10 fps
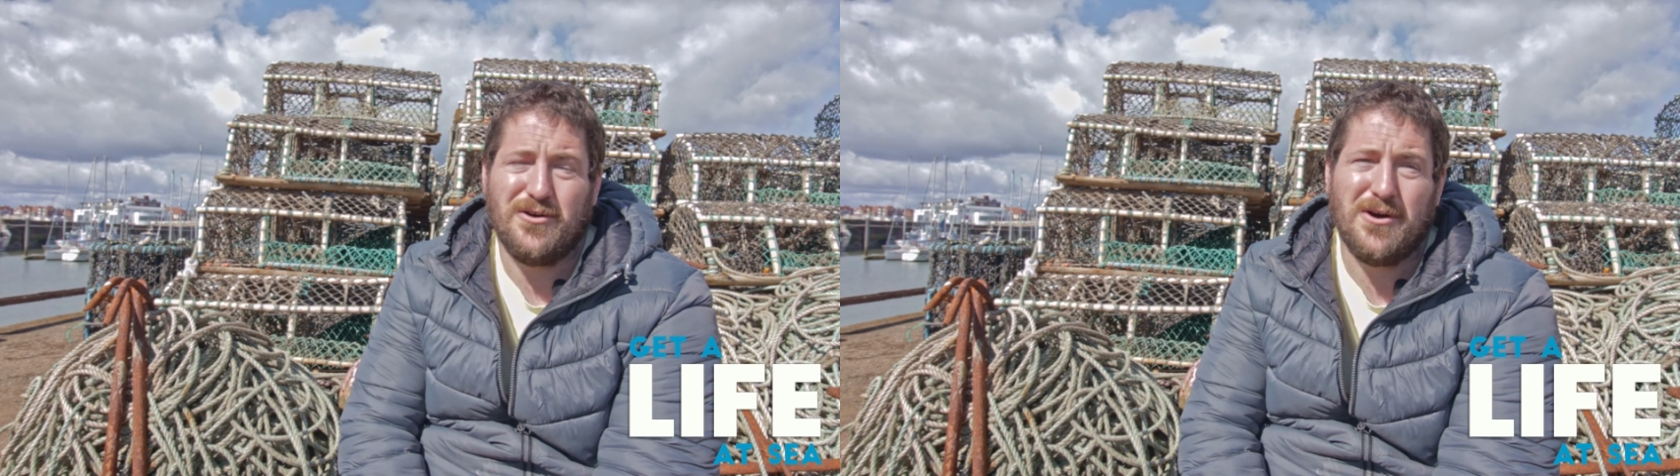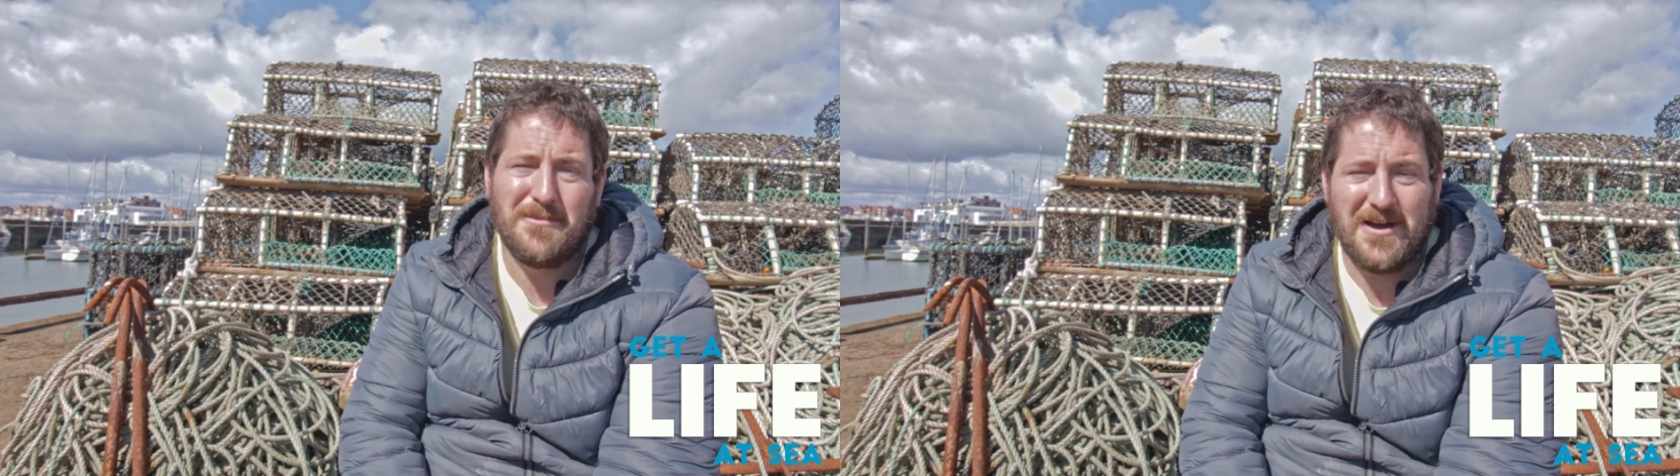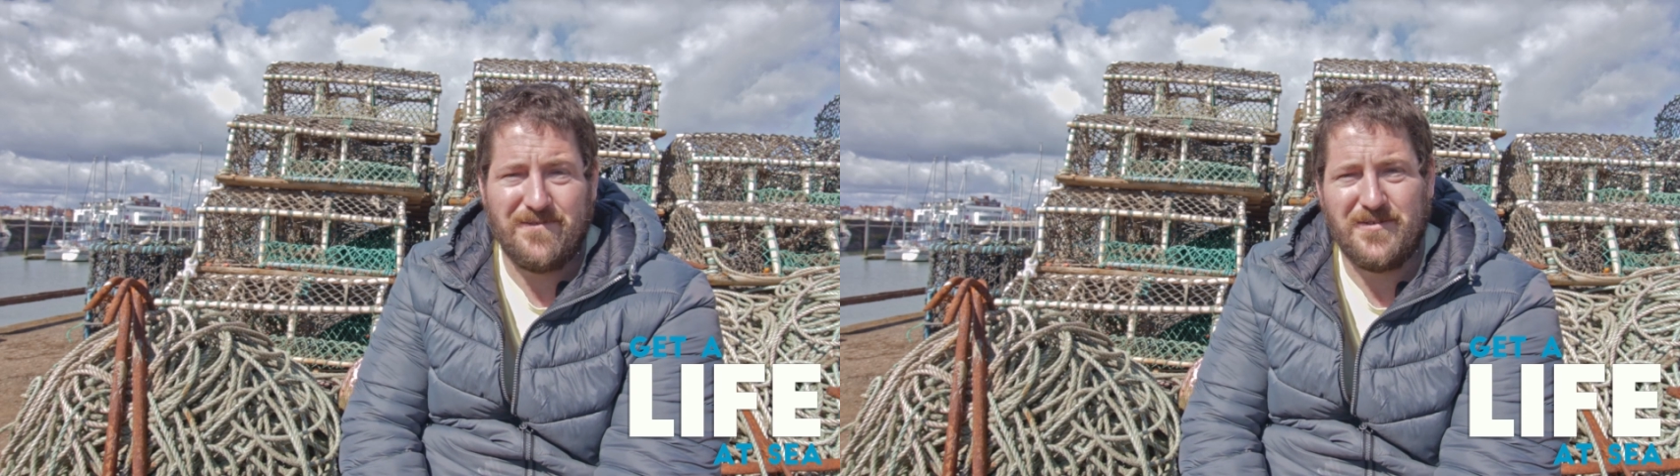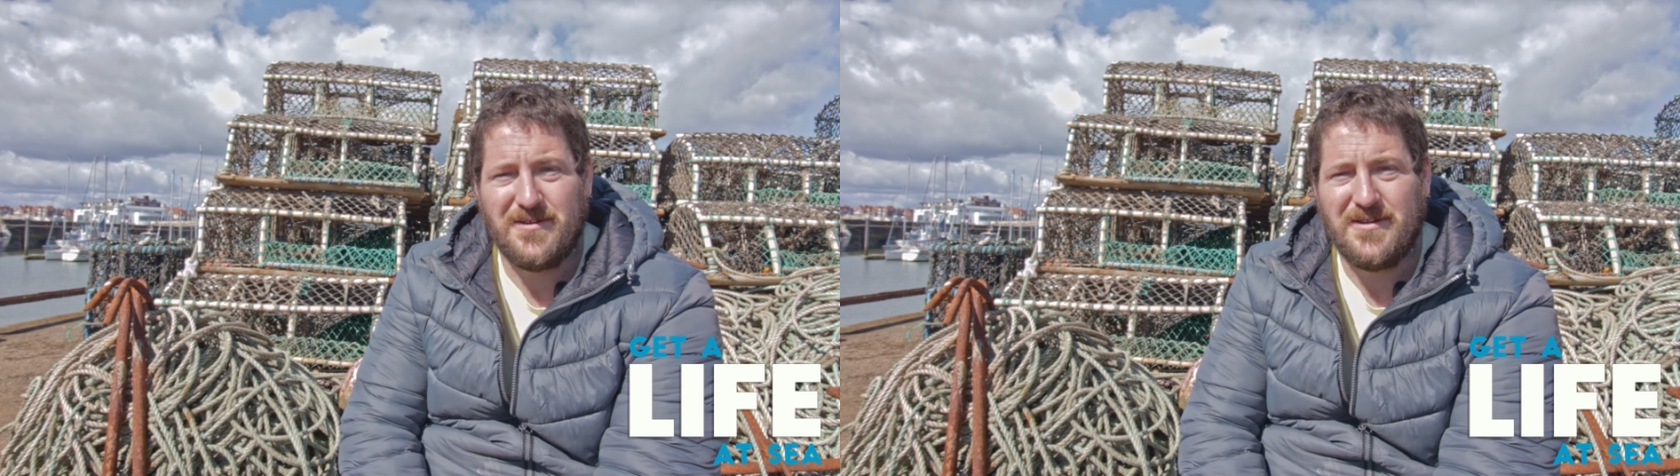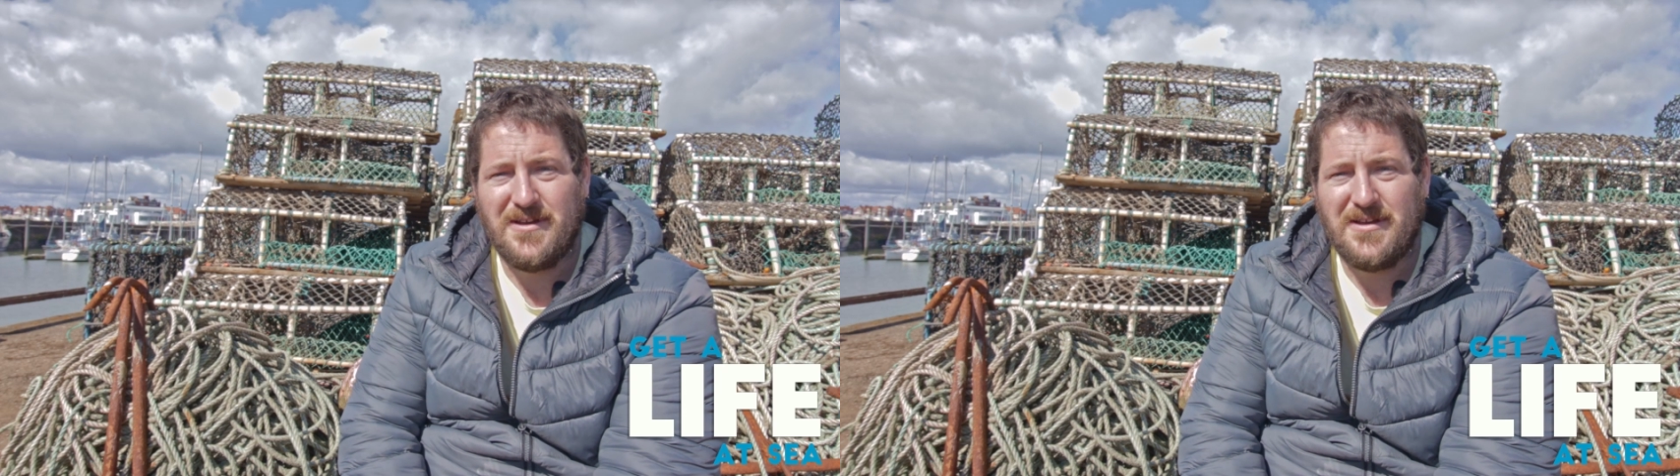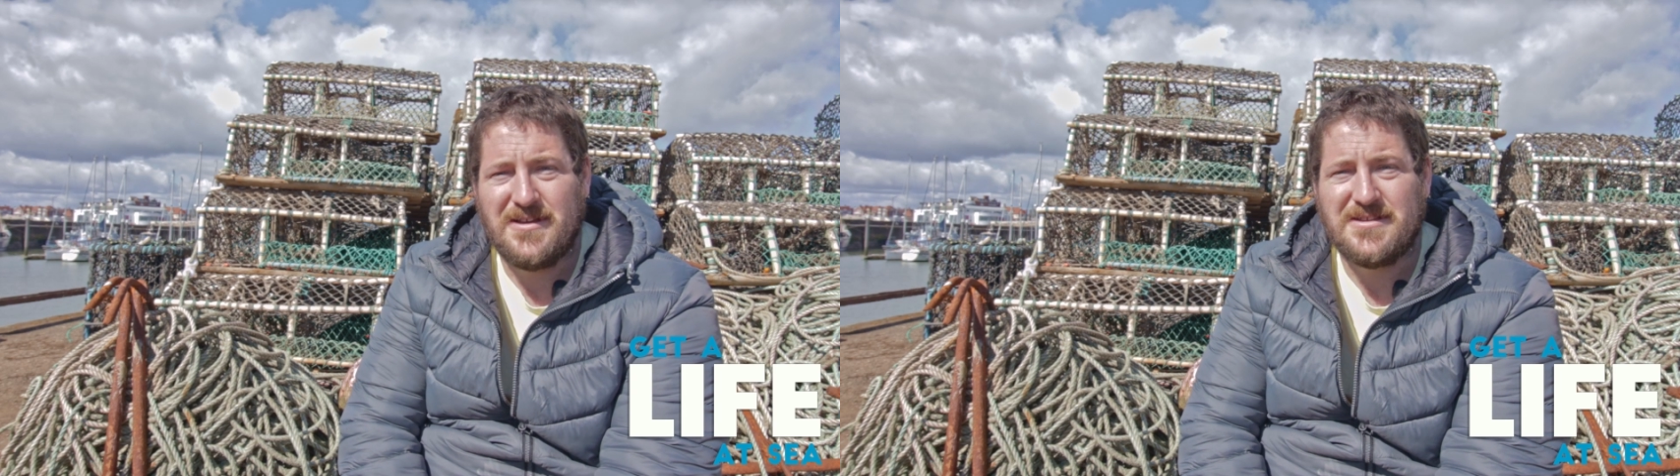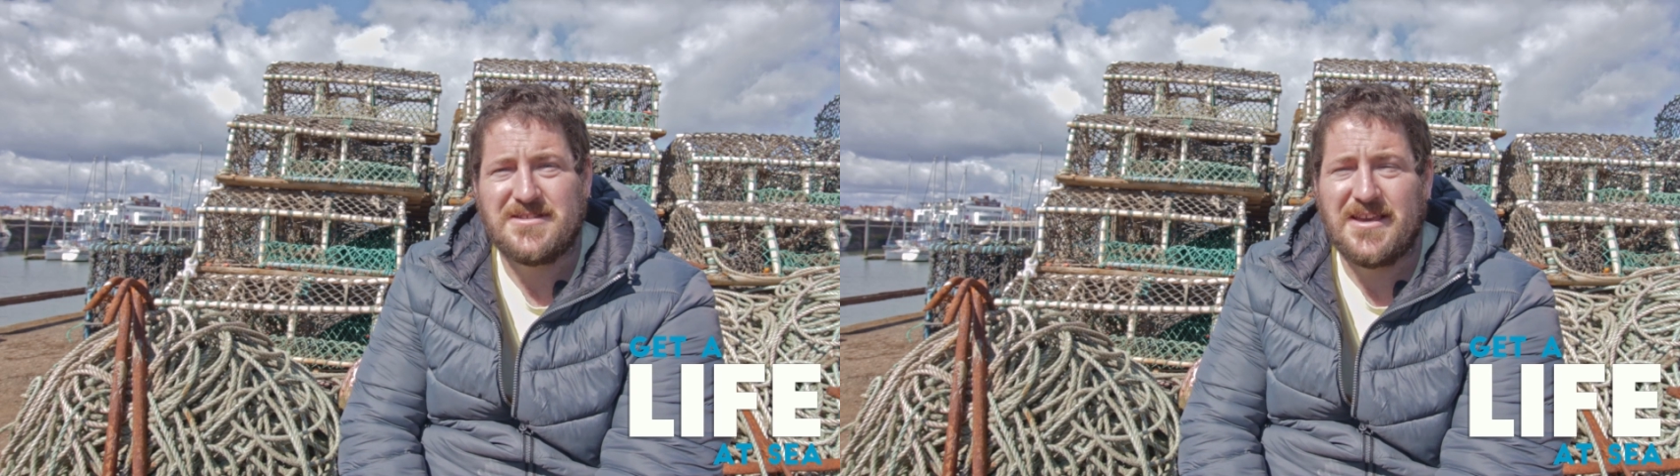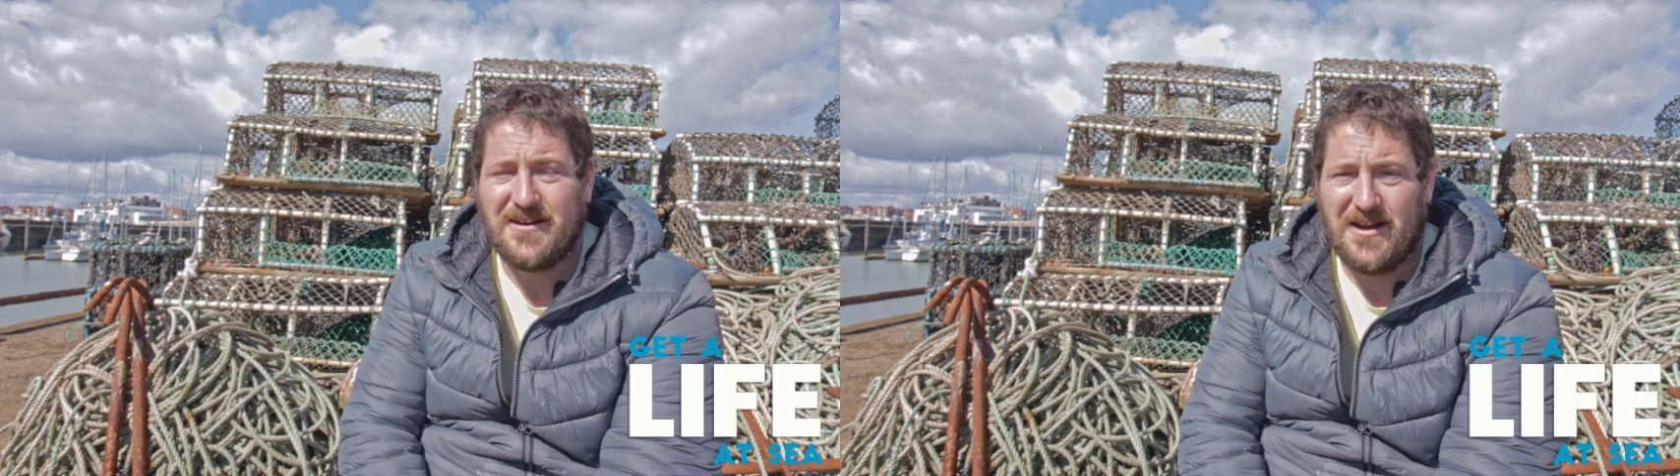home life and
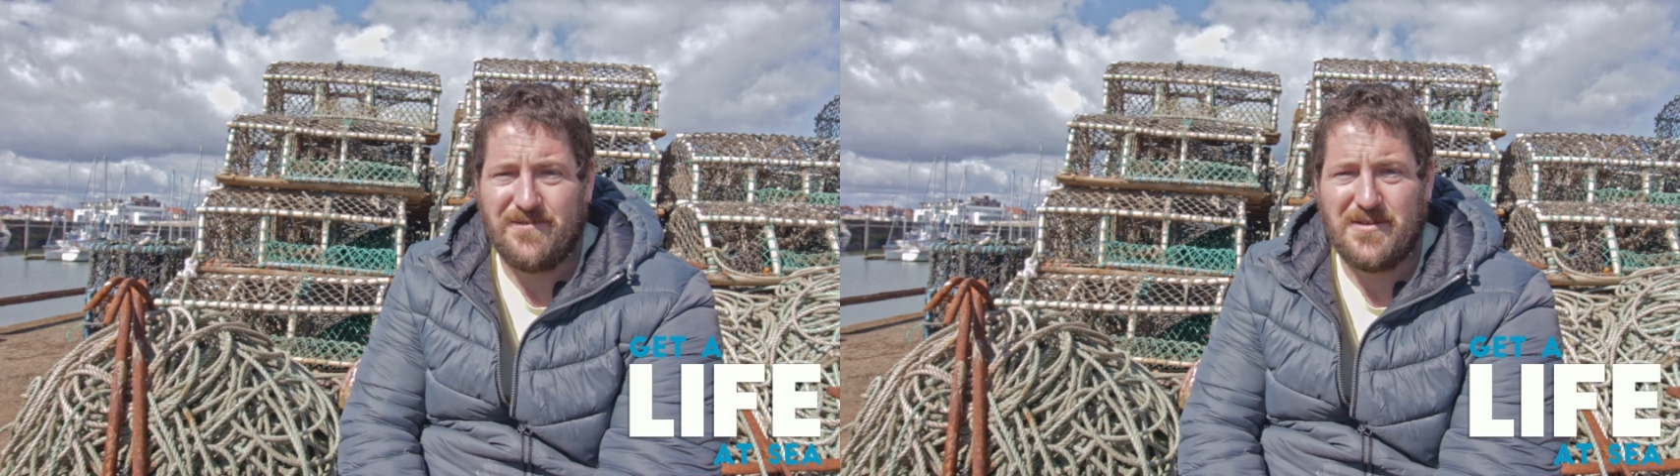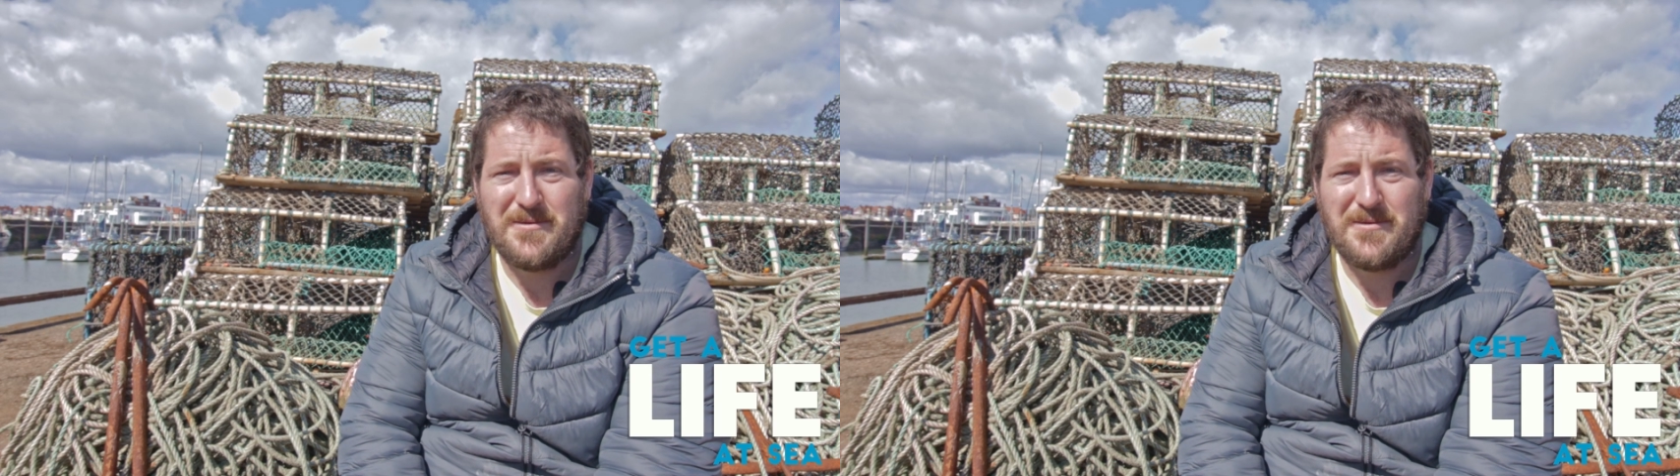sea life.